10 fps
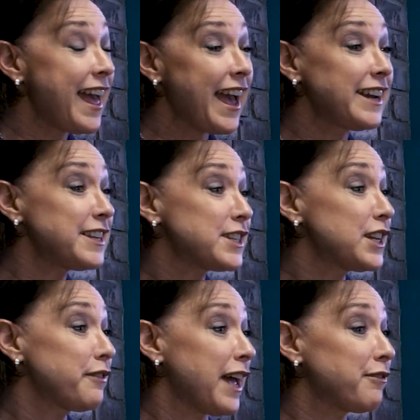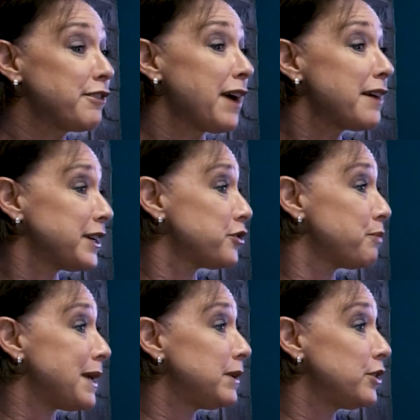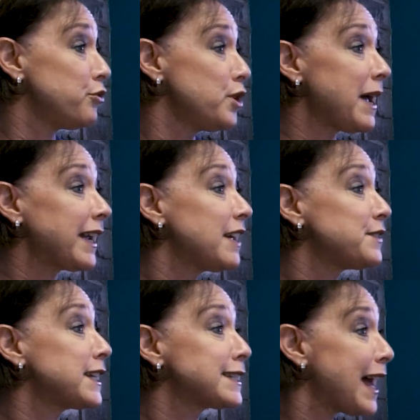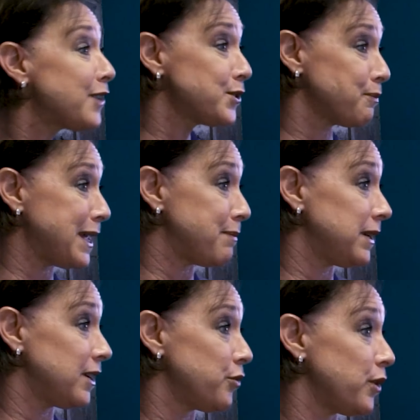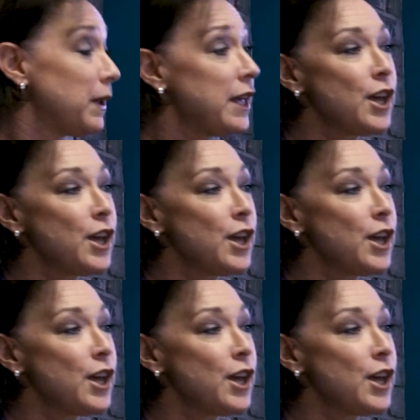and instead of having five hundred people in a room, I can have six thousand people in a room.